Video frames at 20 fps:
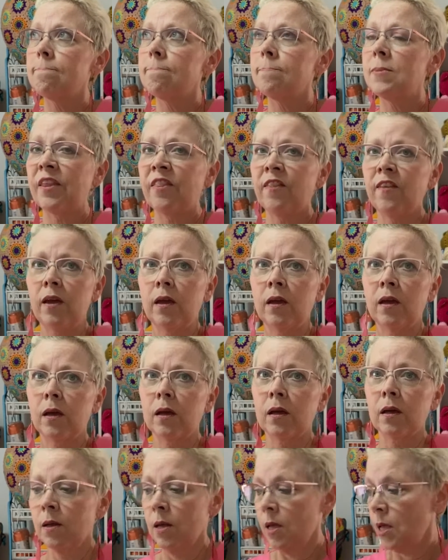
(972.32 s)
I think.
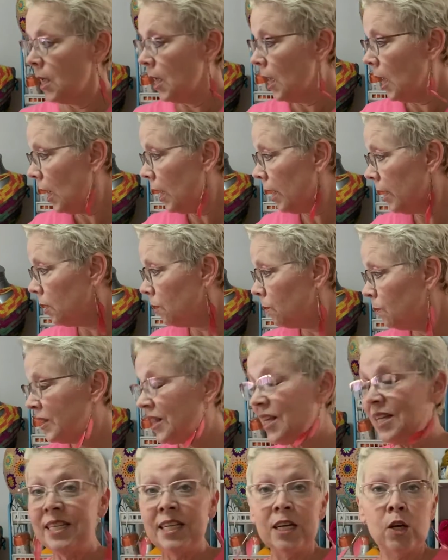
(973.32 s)
But
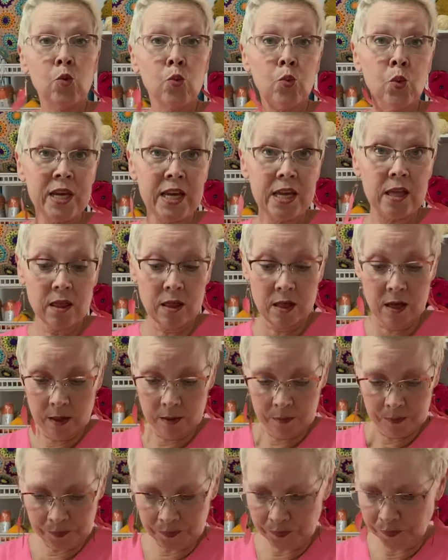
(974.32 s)
they did a wreath.
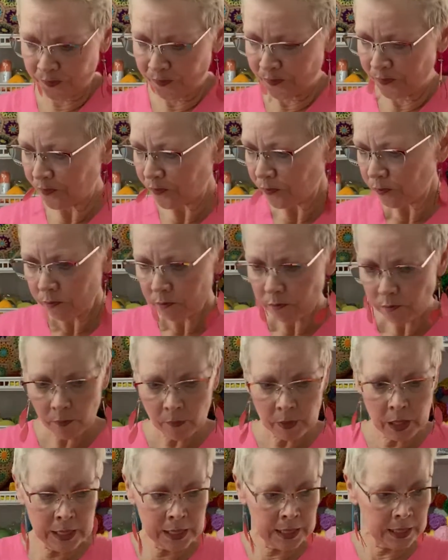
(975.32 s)

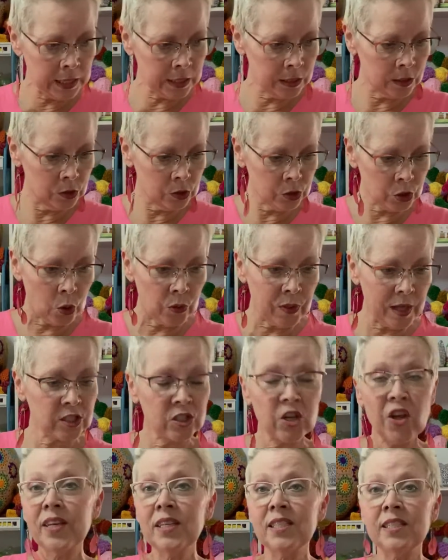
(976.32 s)
And so that's
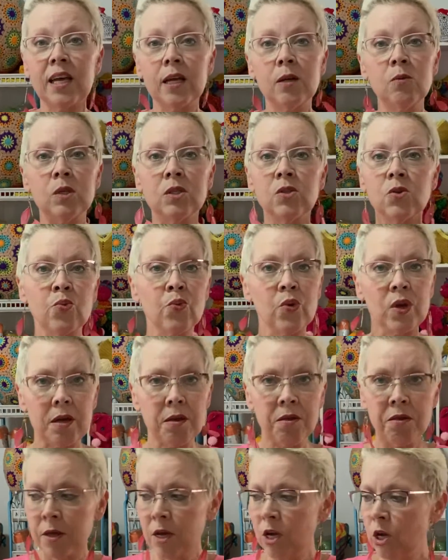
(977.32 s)
all they said was a
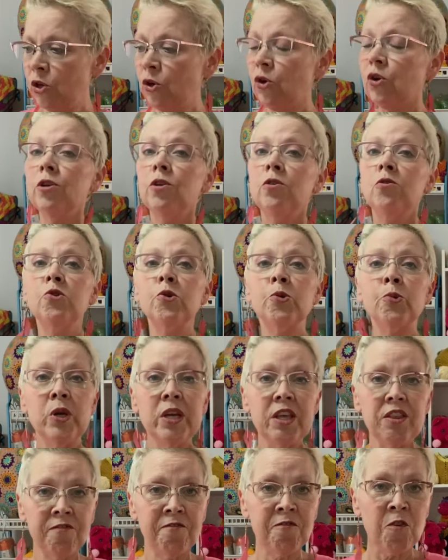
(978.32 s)
wreath. You could use a
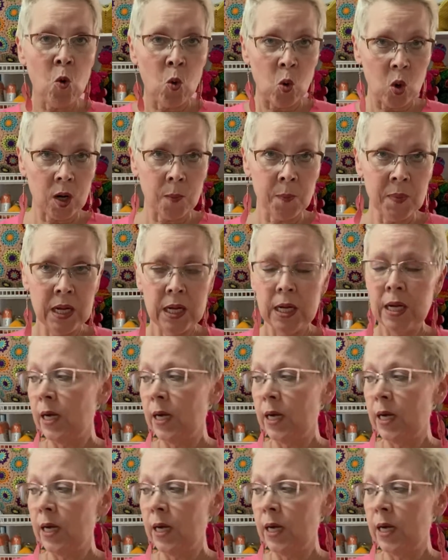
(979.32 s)
wreath form